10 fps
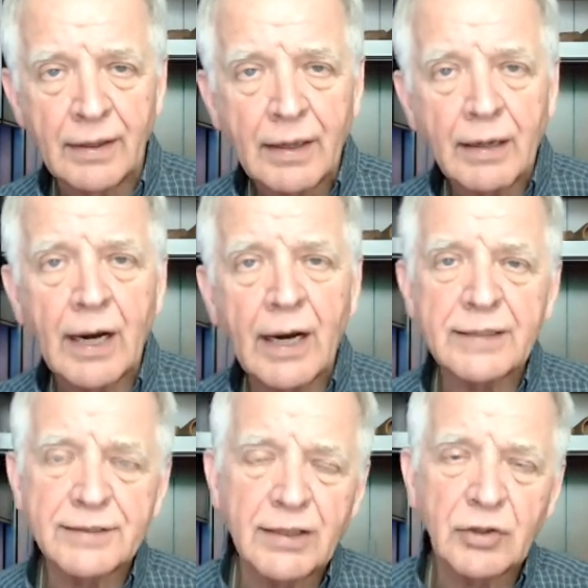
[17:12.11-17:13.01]
God
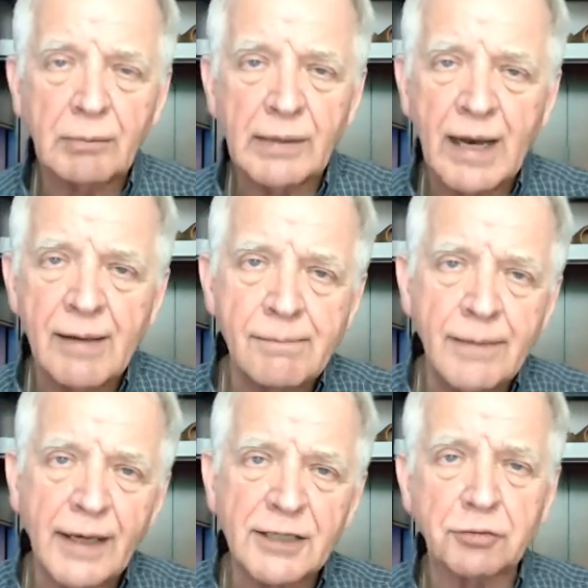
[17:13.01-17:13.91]
said to me, I'm
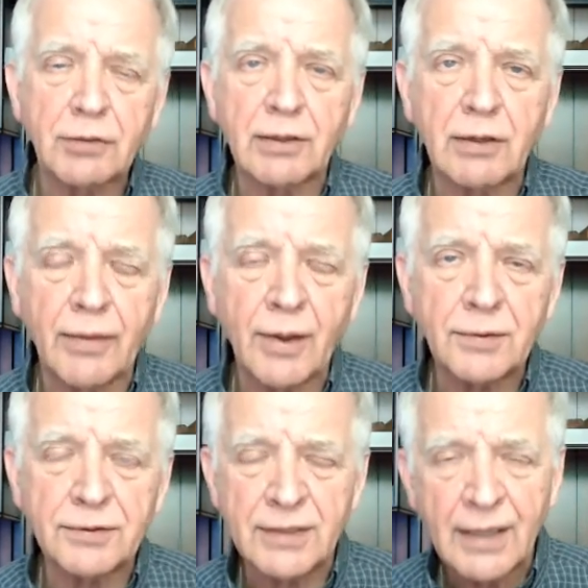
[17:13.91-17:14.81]
ministering to
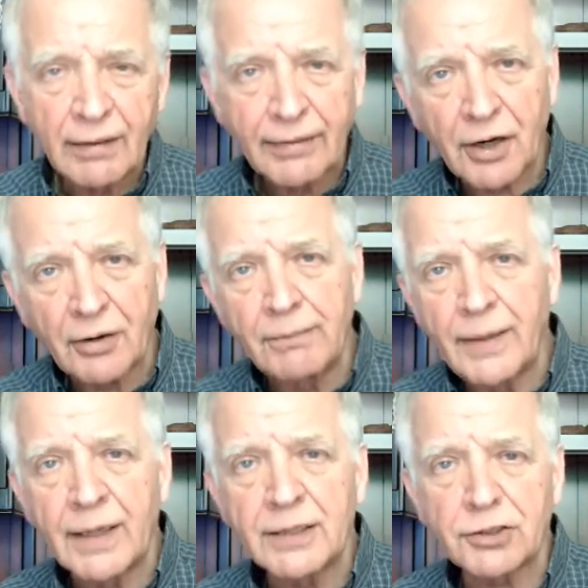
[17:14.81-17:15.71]
those that are
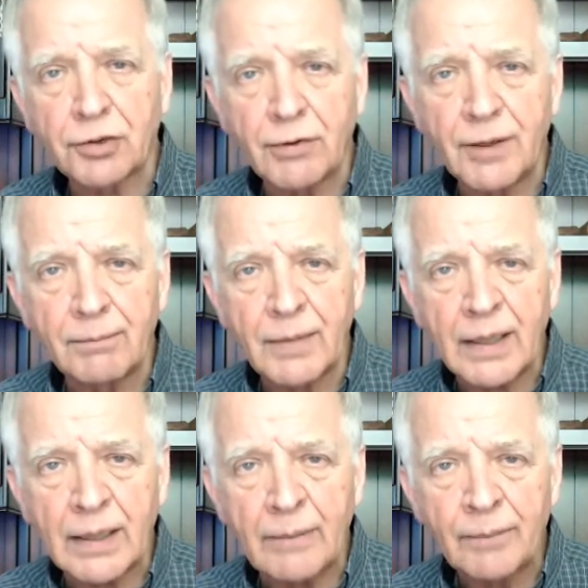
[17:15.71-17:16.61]
ministering me.